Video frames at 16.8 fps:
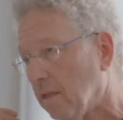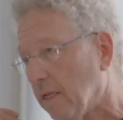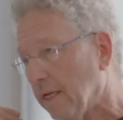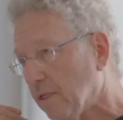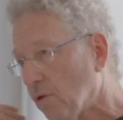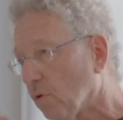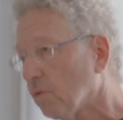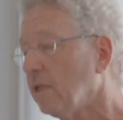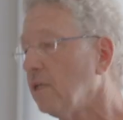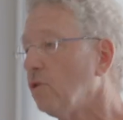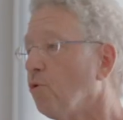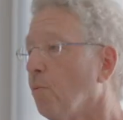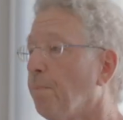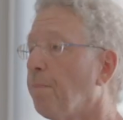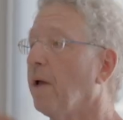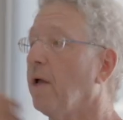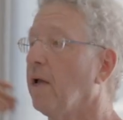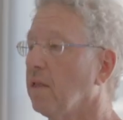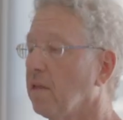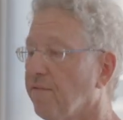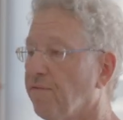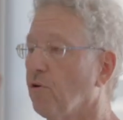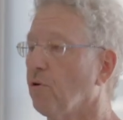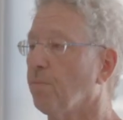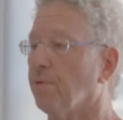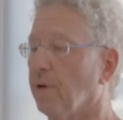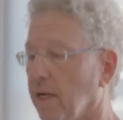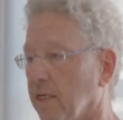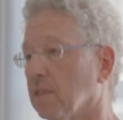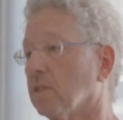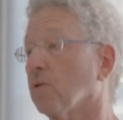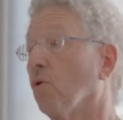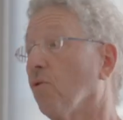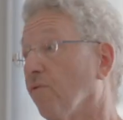they don't need to pay the full
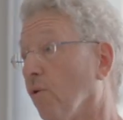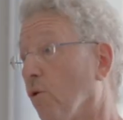price of